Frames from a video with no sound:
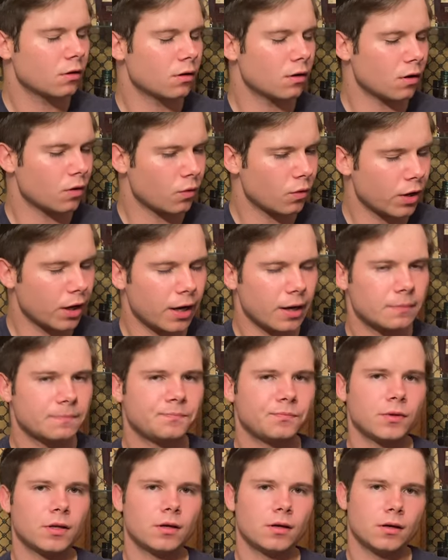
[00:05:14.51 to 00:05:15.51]
Okay,
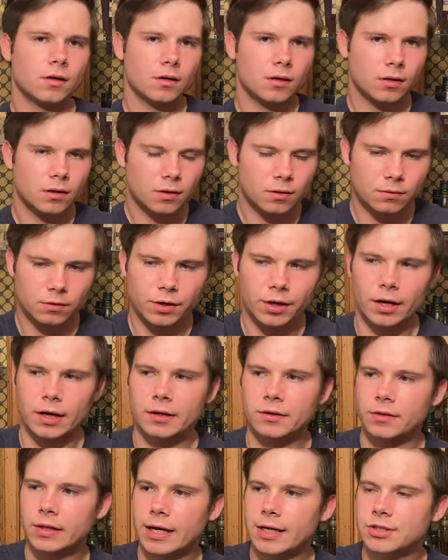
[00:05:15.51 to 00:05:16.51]

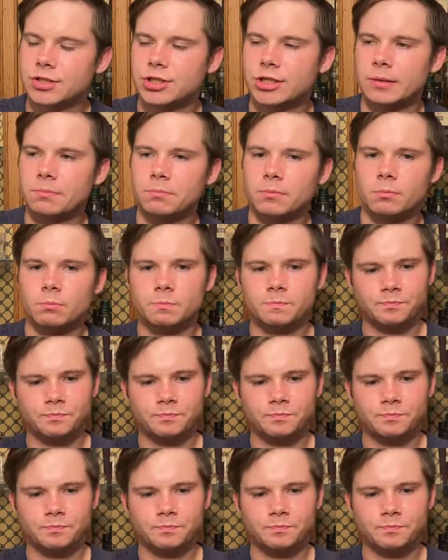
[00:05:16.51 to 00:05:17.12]
and that sip,